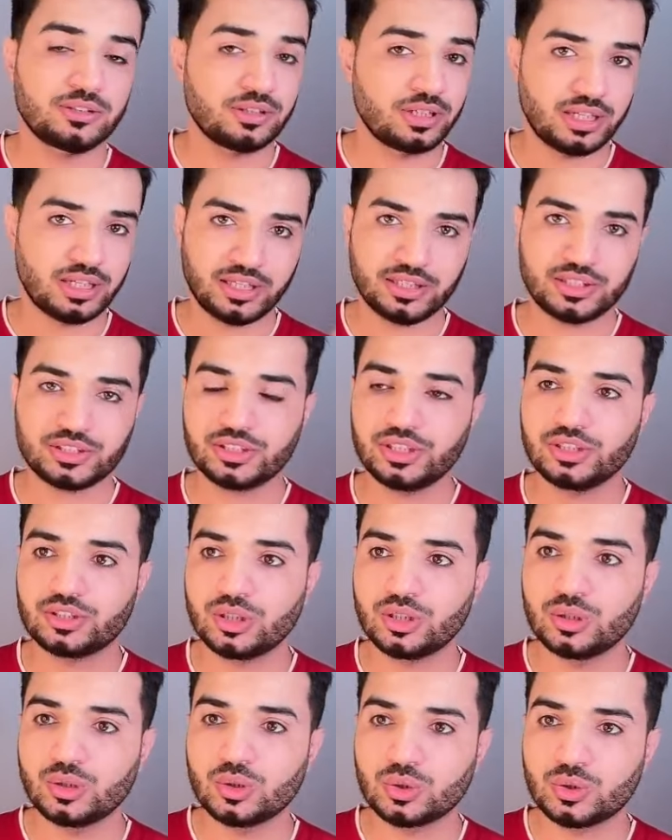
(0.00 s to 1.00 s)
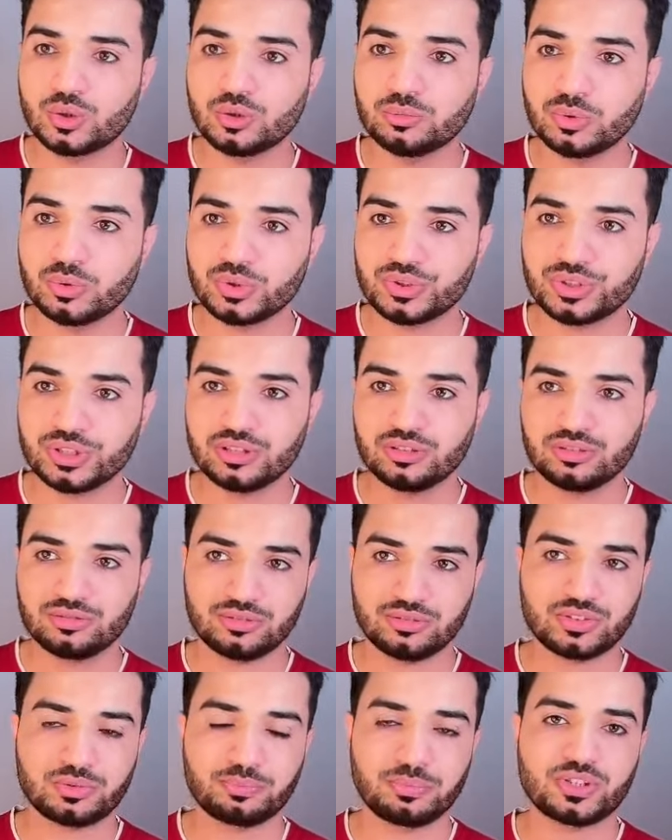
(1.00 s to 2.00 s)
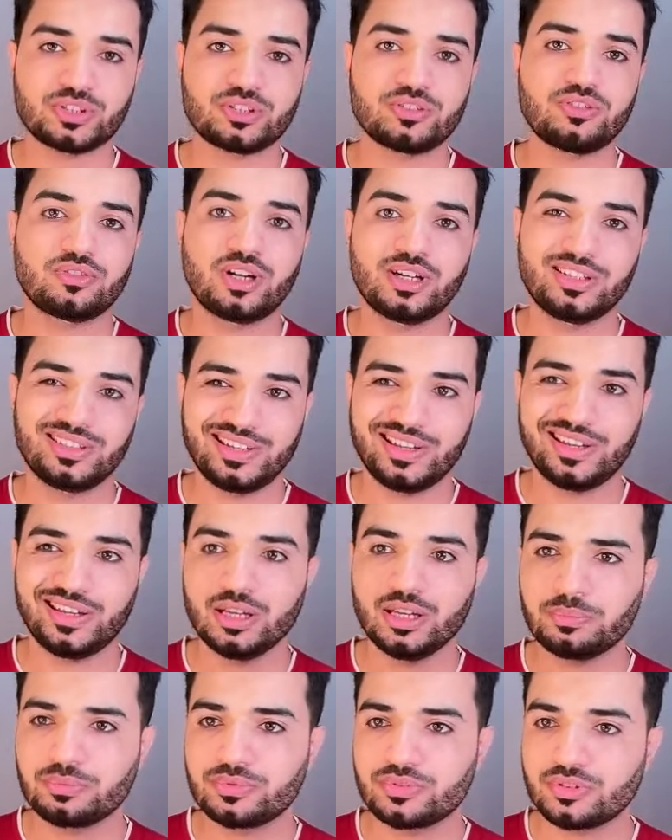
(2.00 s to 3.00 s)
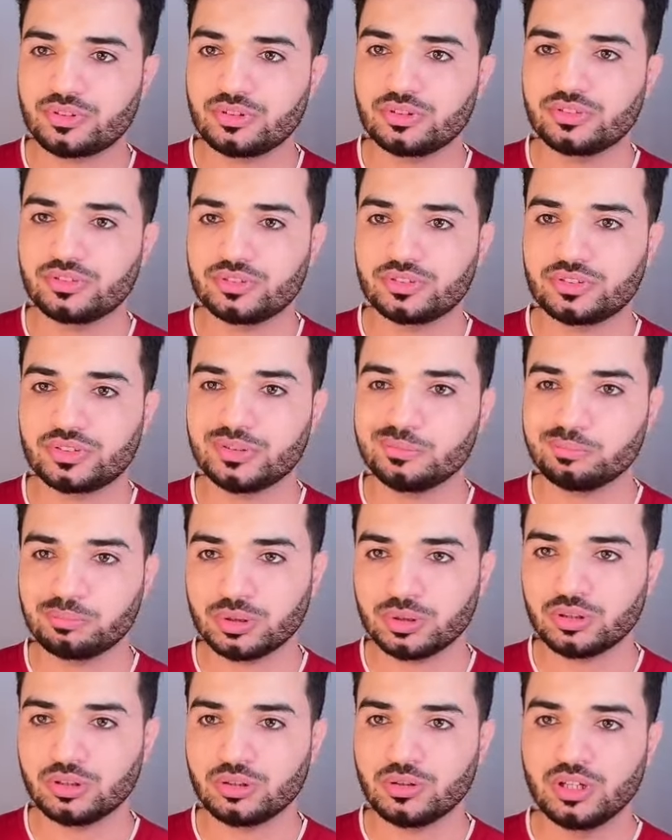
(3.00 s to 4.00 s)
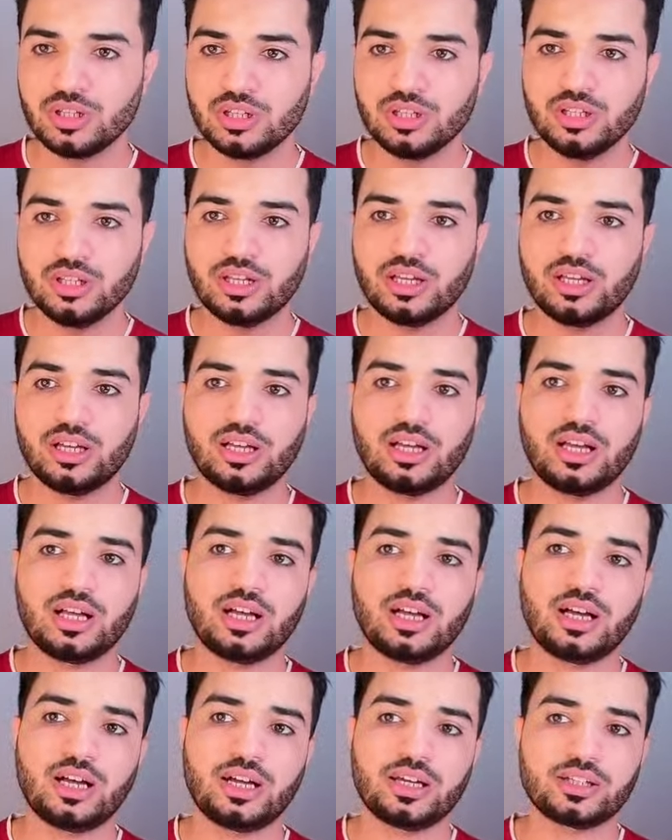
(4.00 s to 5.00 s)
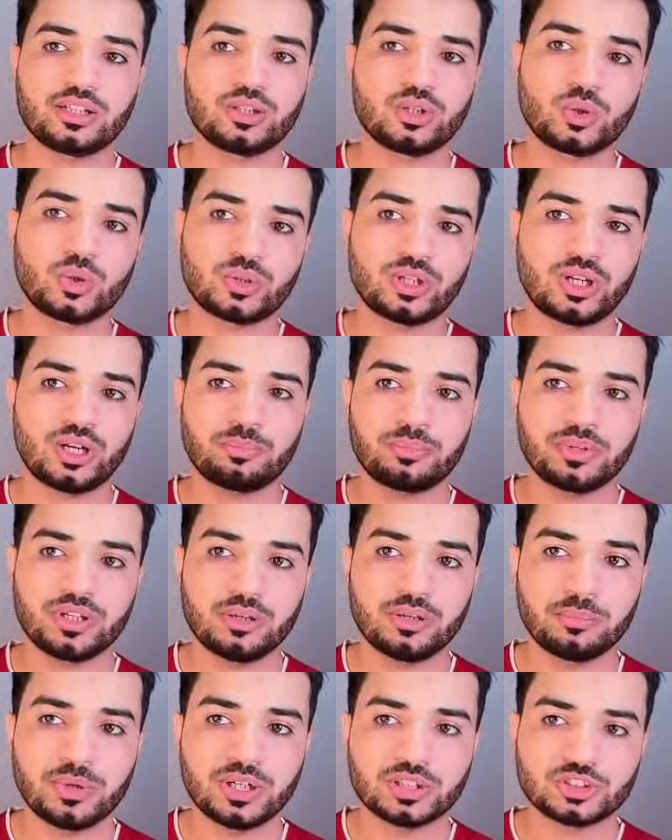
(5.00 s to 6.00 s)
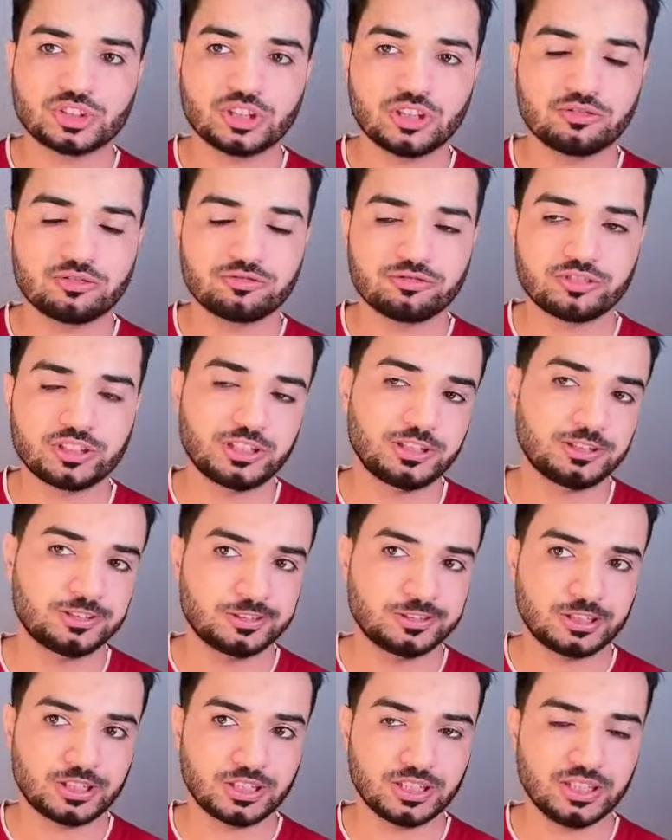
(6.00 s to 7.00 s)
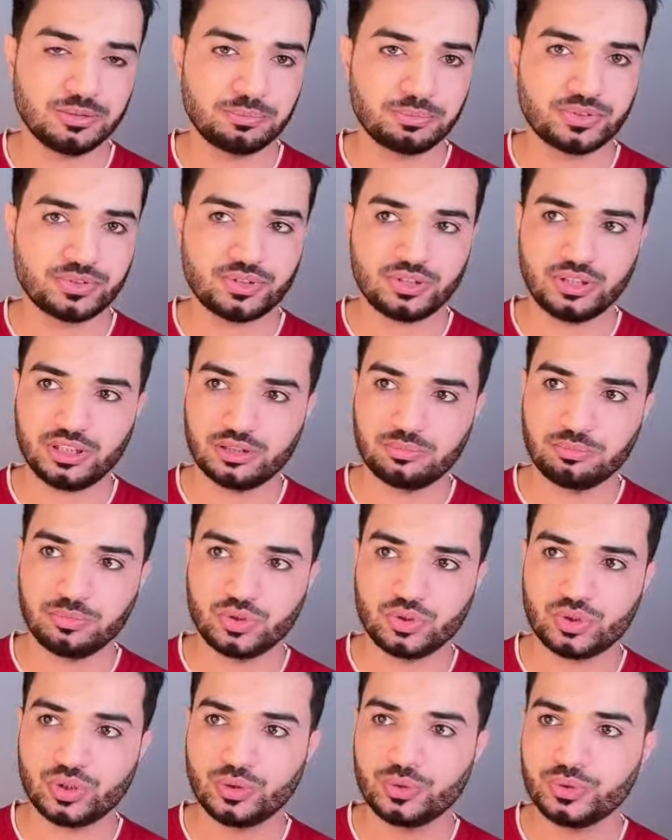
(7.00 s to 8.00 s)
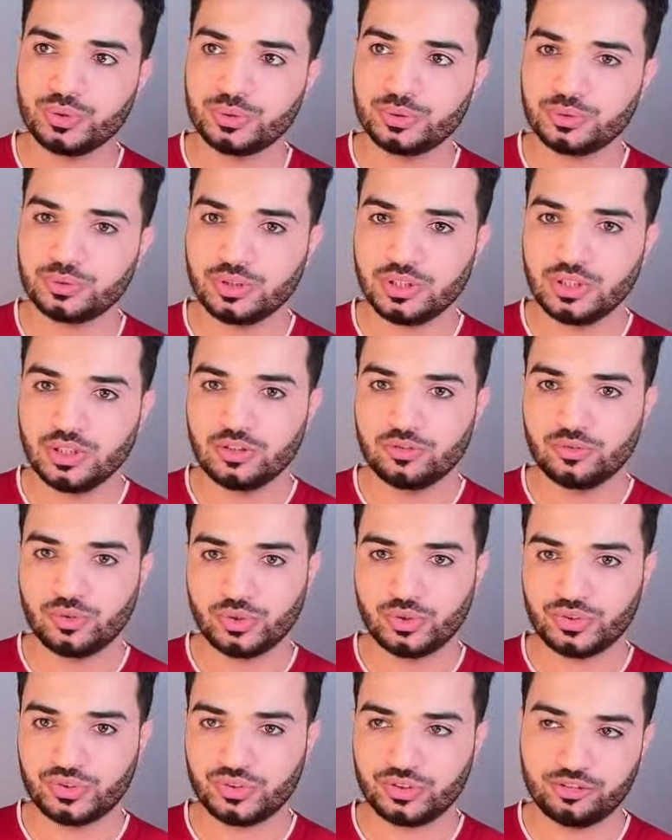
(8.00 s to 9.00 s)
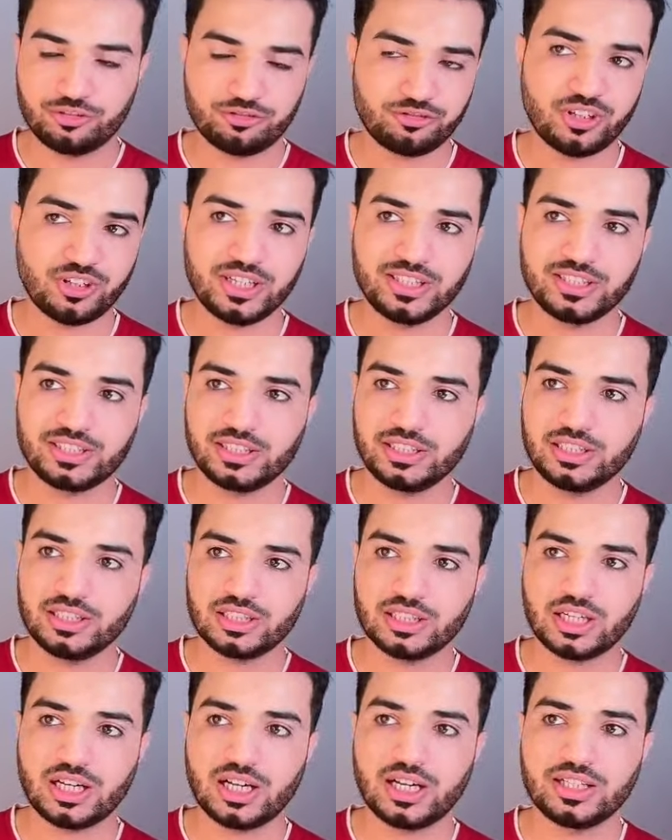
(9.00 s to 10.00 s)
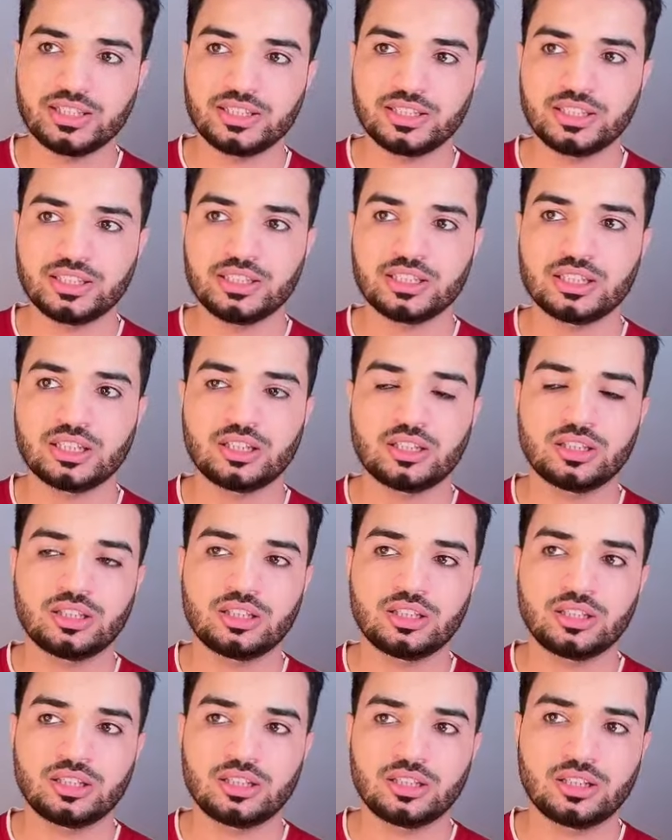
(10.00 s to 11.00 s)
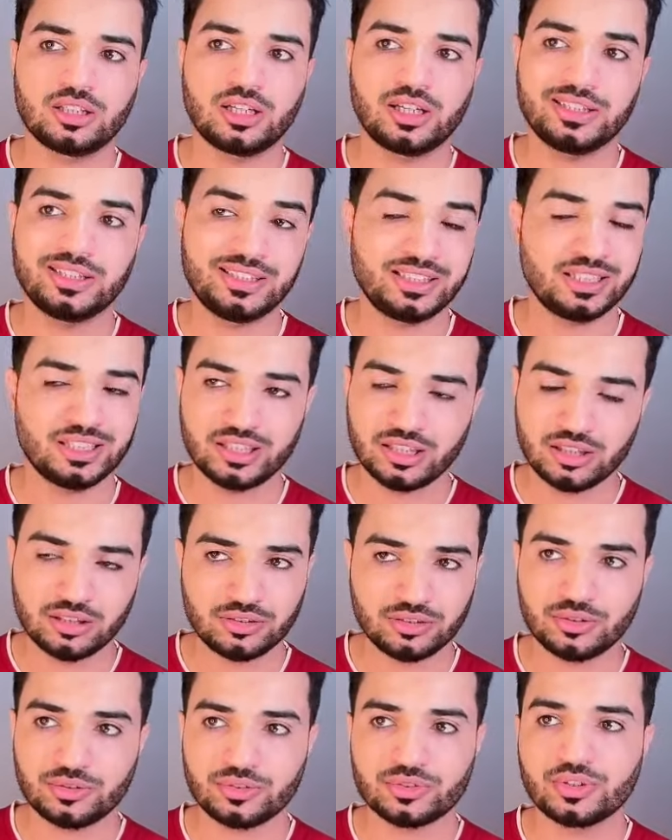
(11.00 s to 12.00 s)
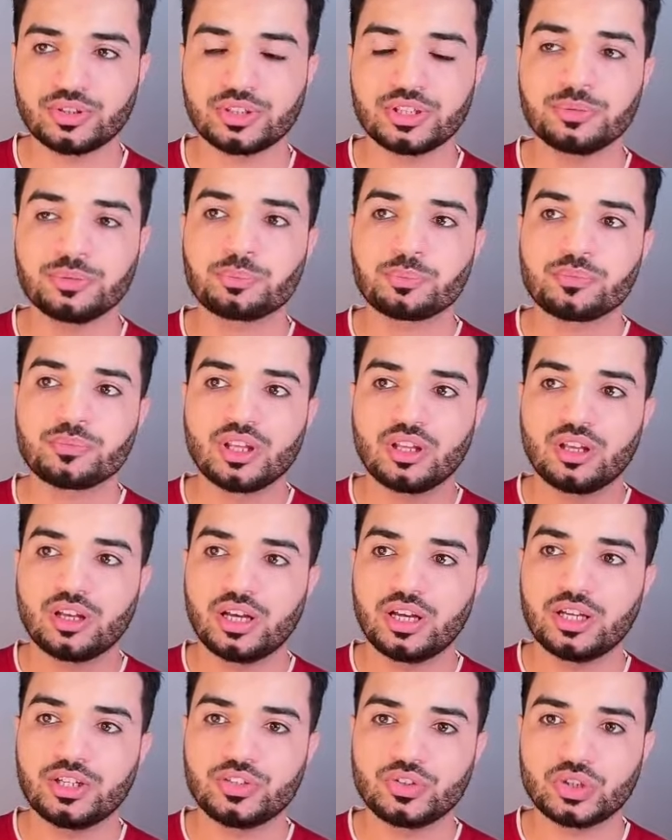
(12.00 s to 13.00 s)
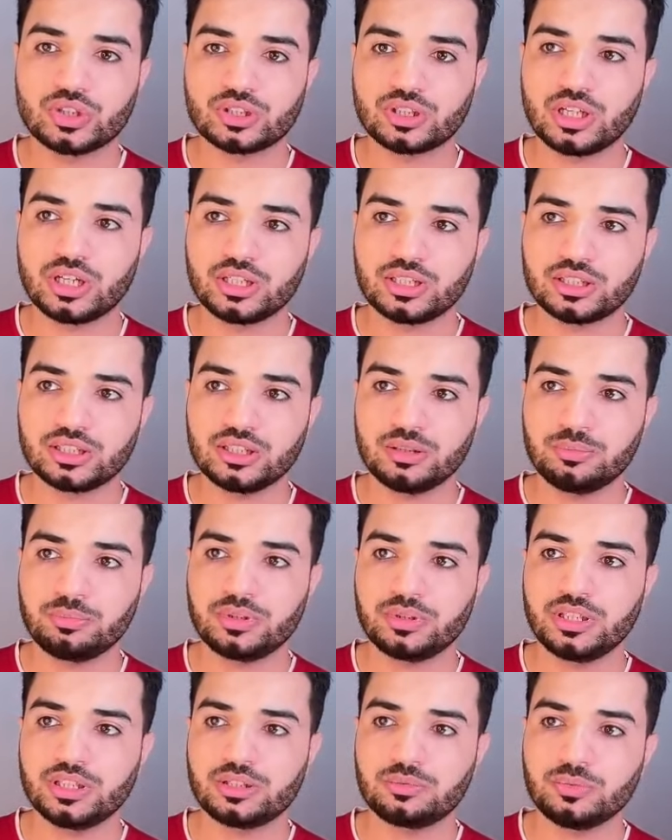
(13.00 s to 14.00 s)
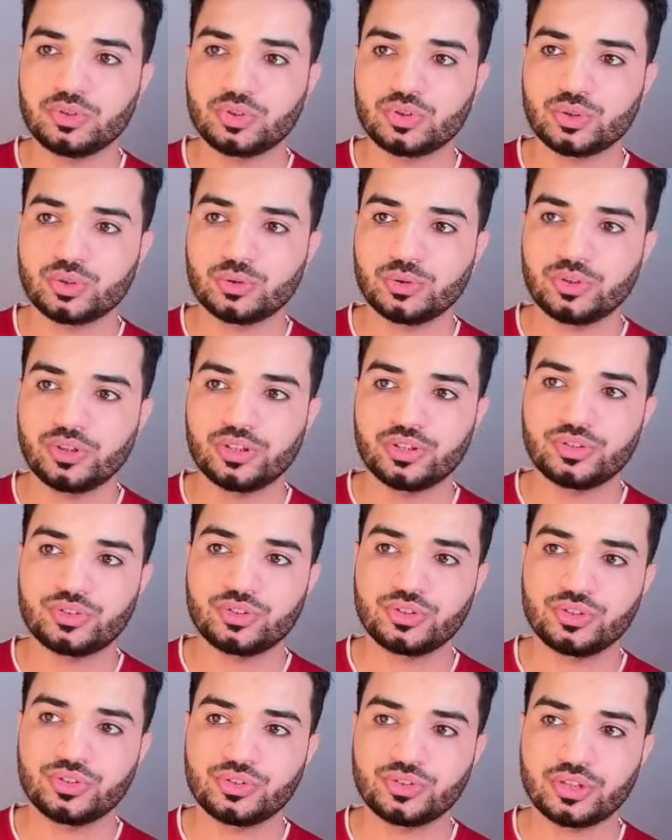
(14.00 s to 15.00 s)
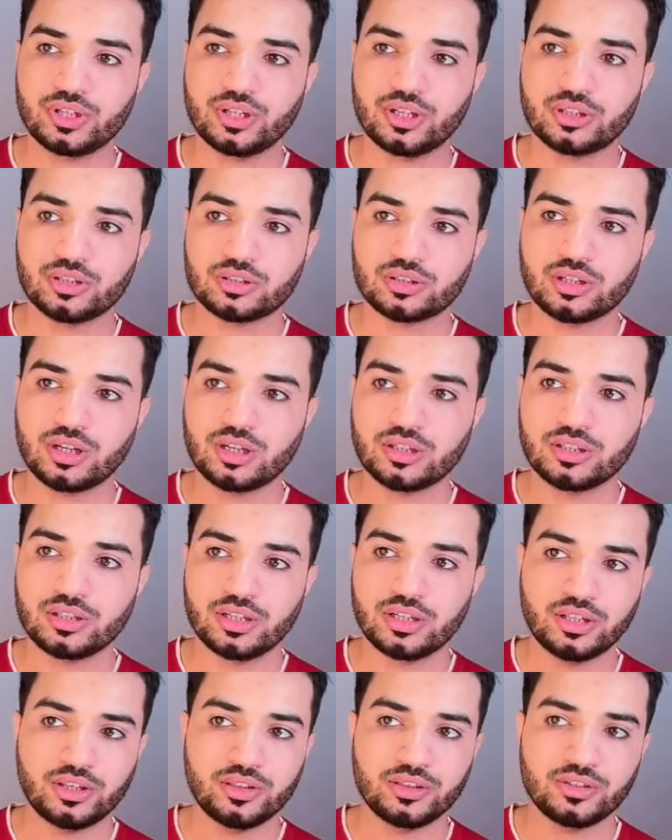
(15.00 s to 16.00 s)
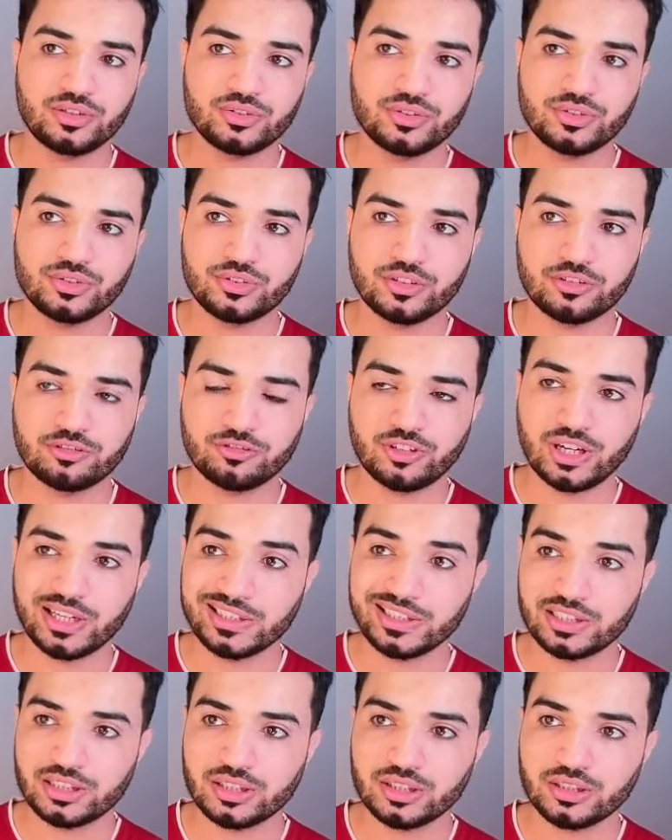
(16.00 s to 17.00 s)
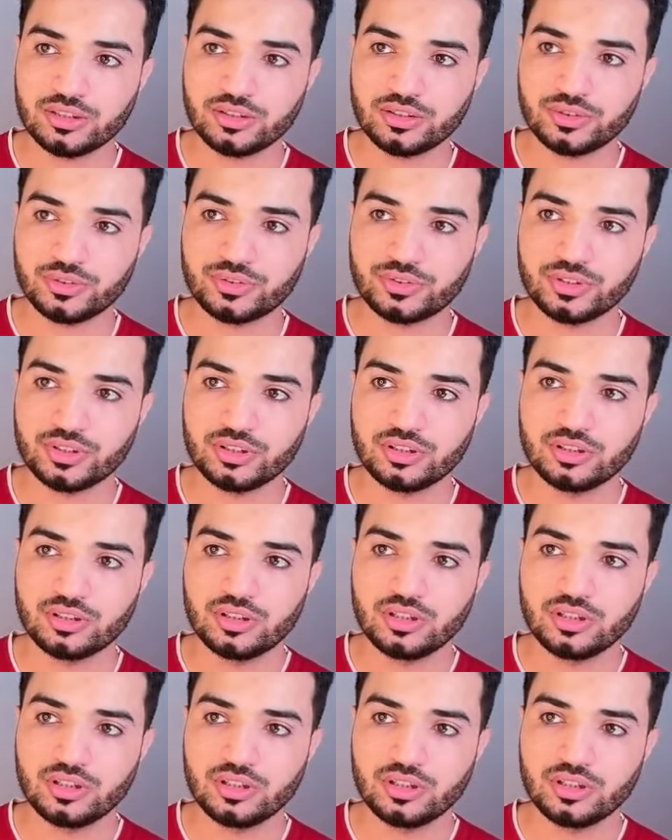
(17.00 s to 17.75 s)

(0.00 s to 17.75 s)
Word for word: I create a locomotion, specify the hips, simple. I load up a bunch of uh, clips, let me show you. For instance, fighting ideal, uh, IDL, sorry, and the run clip, let me show you. This is a run and this is the fighting, you see.